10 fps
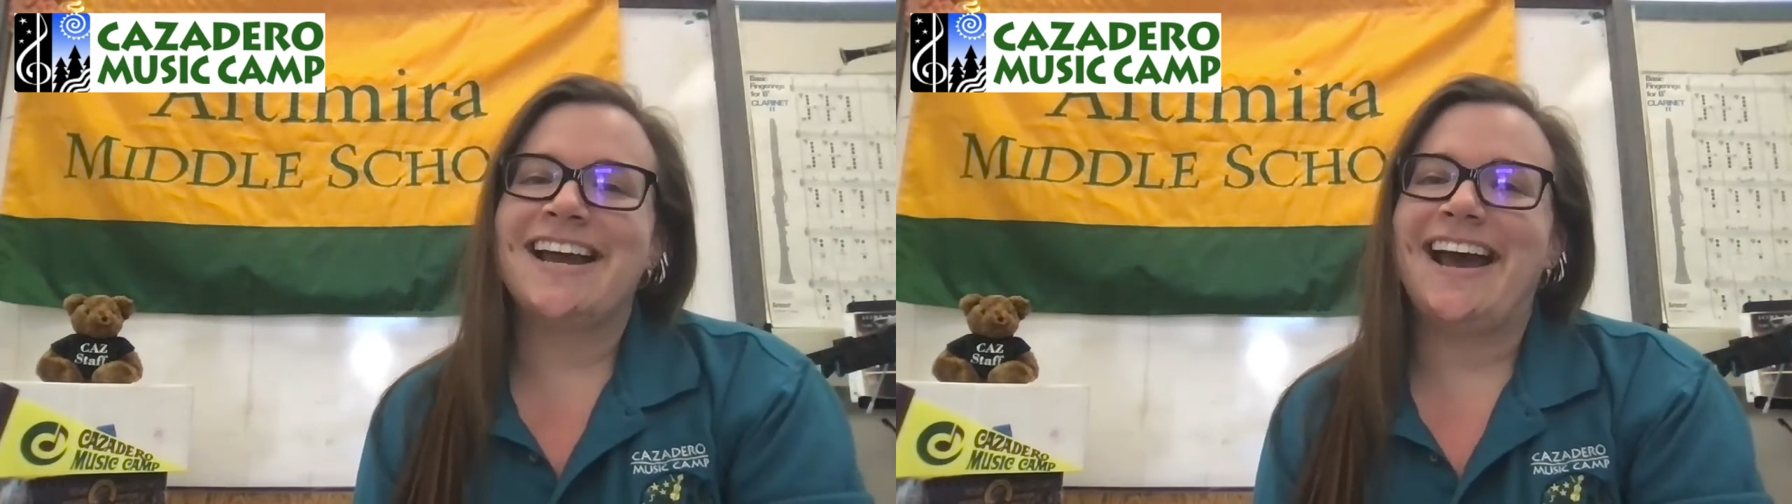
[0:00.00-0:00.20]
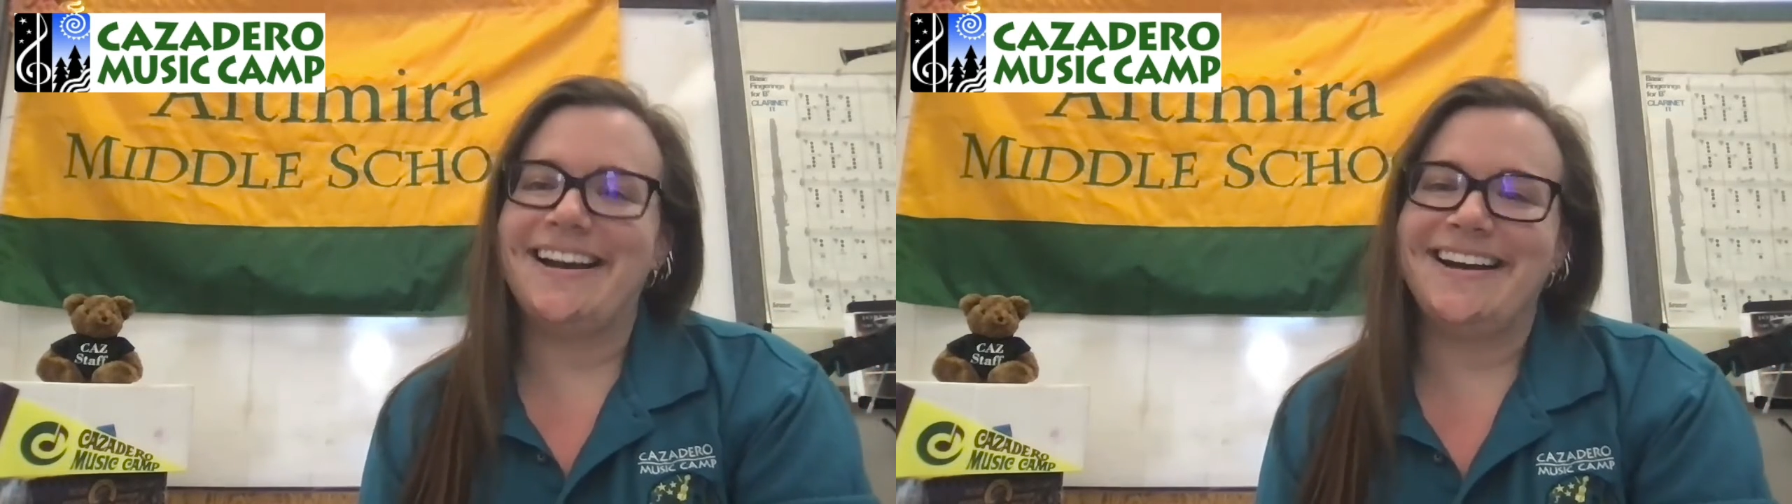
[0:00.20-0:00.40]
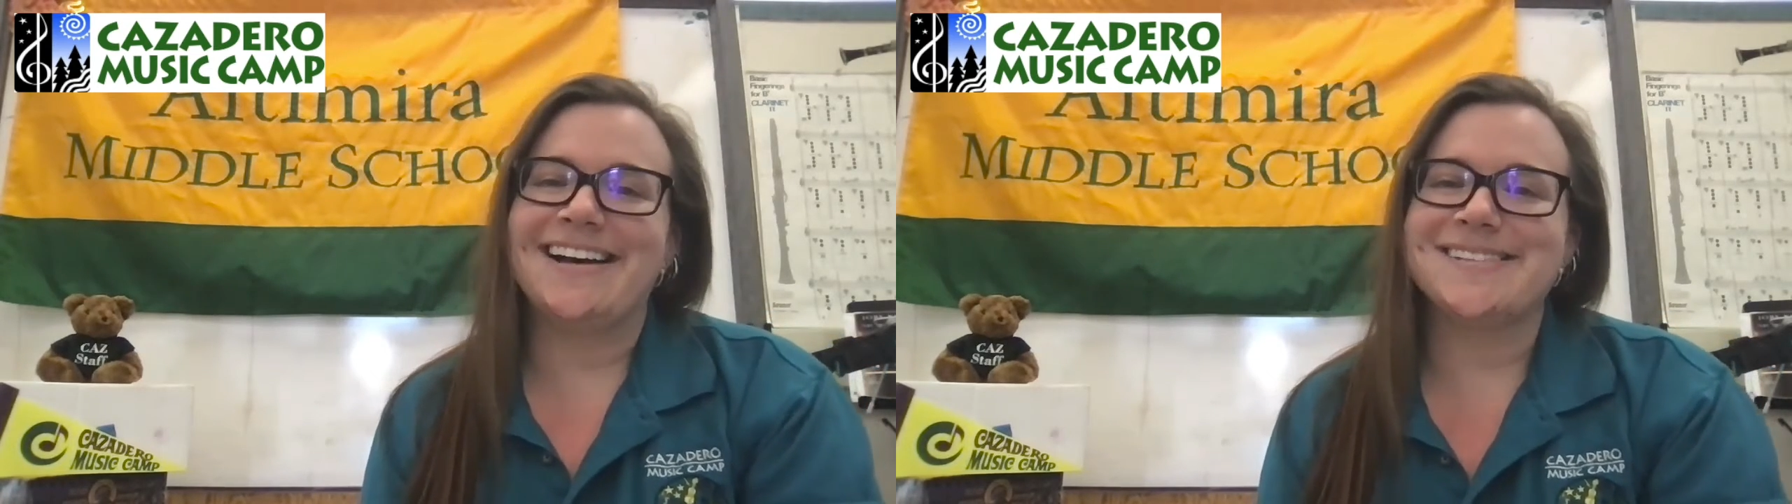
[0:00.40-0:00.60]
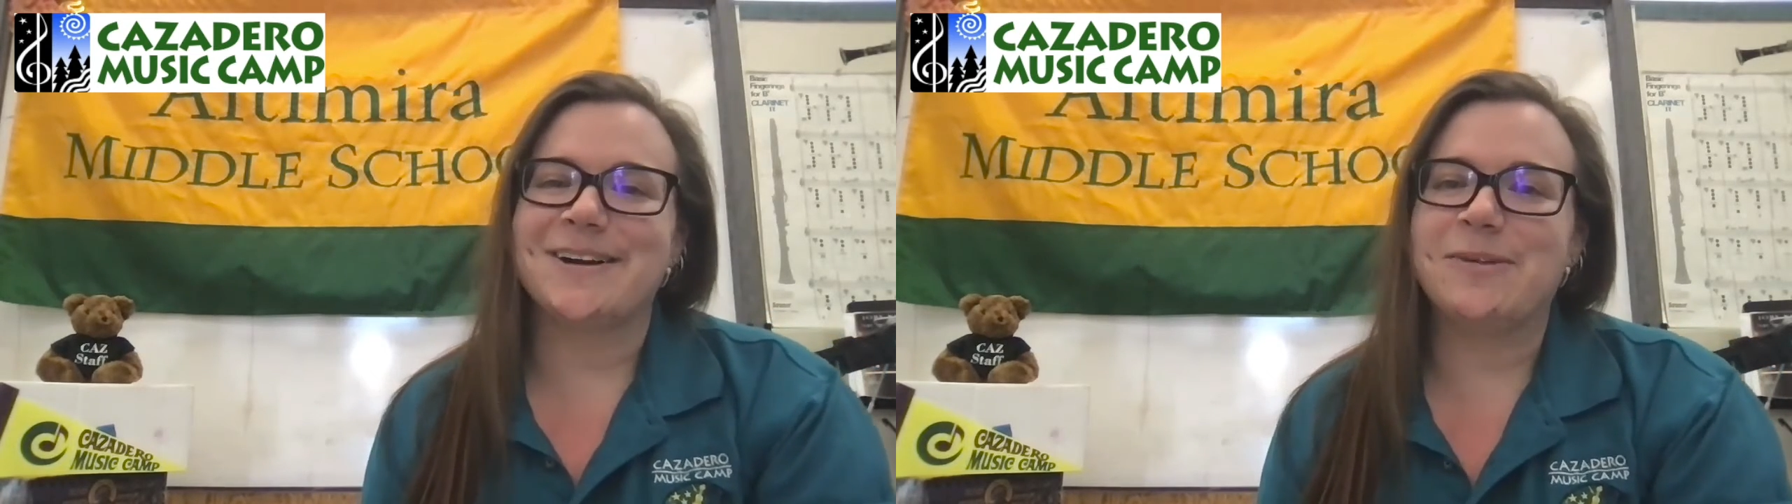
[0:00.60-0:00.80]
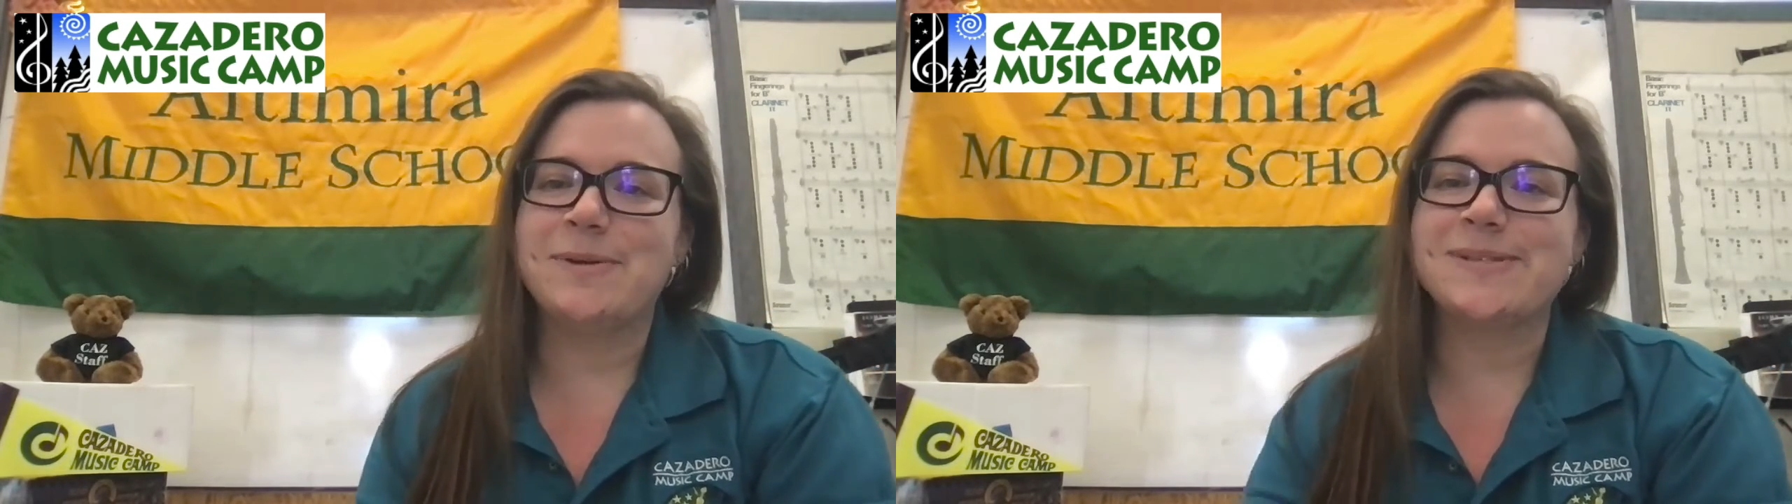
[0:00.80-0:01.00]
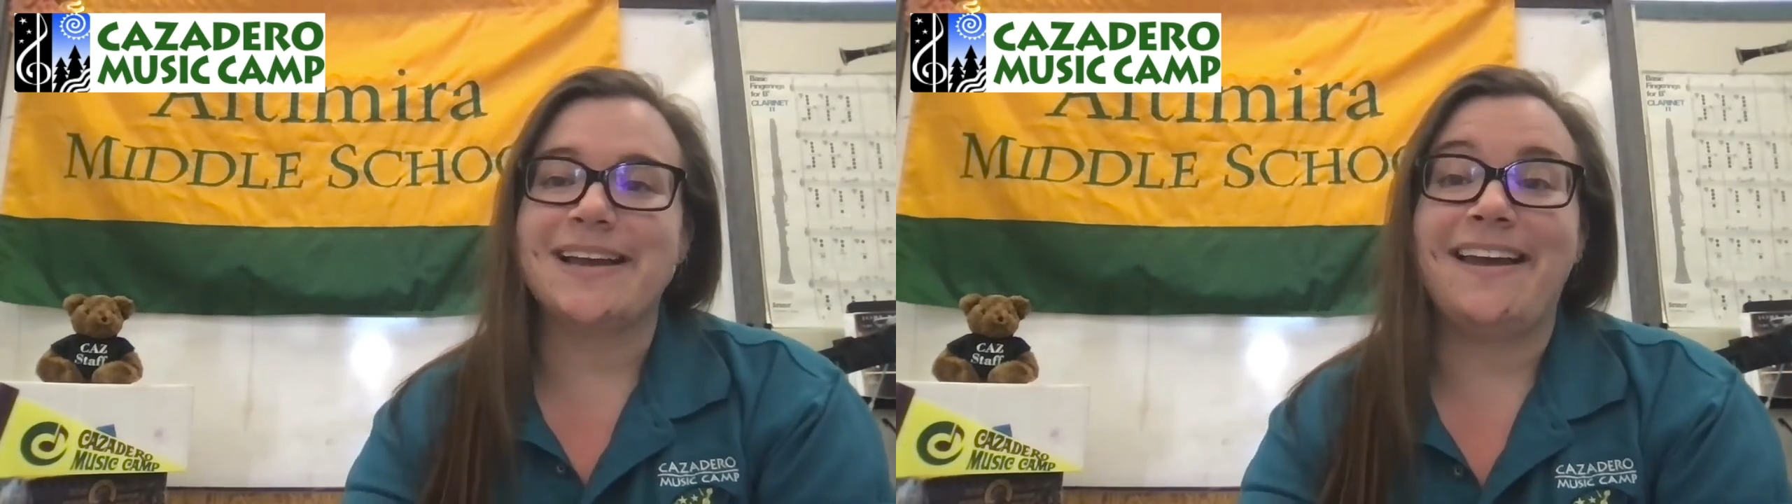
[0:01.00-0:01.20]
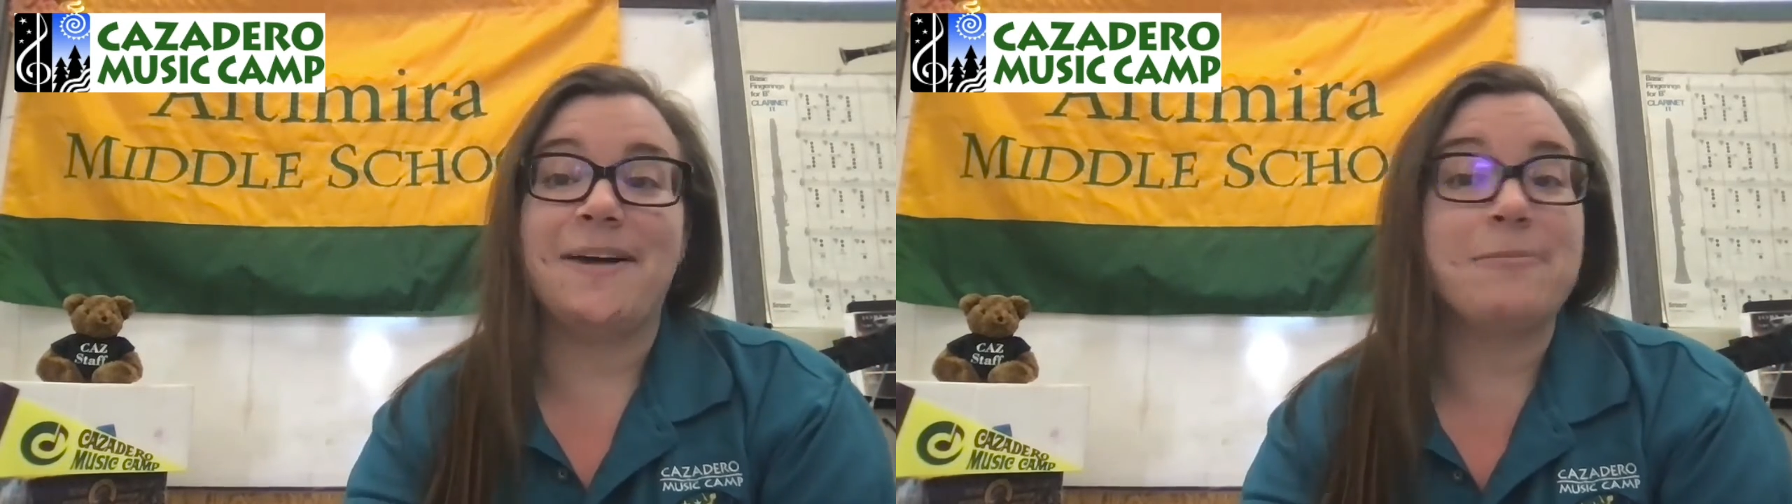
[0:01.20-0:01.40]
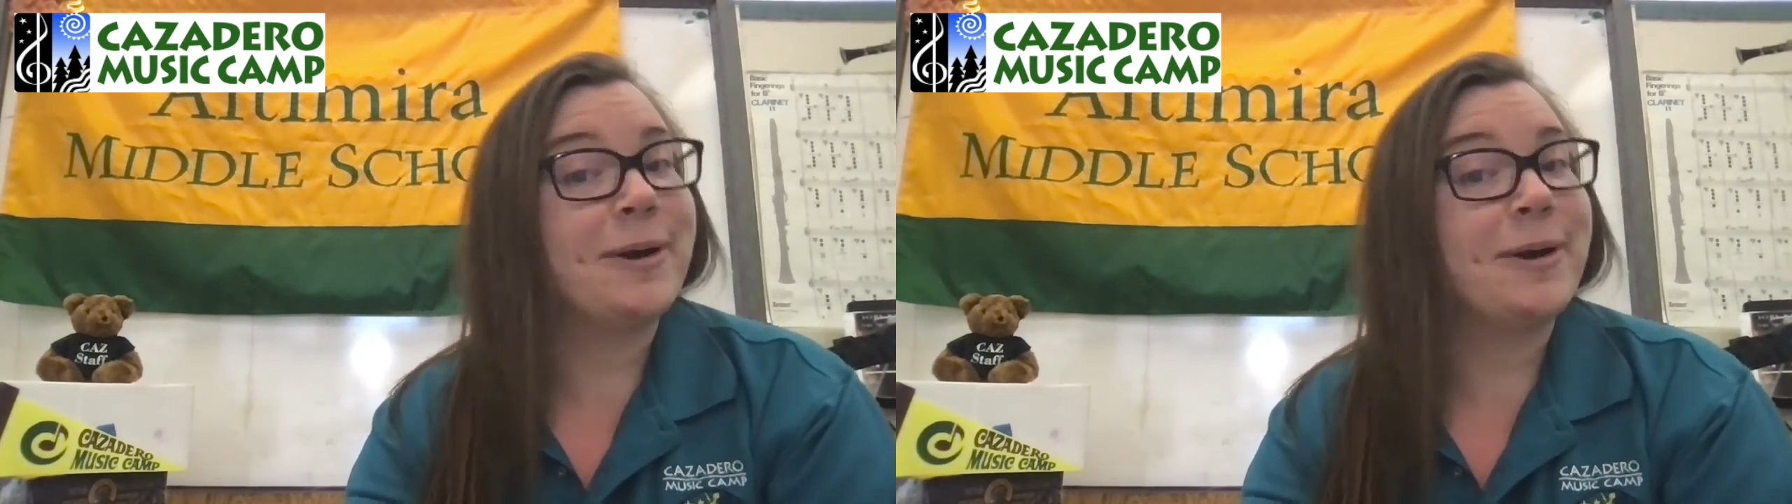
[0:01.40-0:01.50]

at Cazadero Music Camp.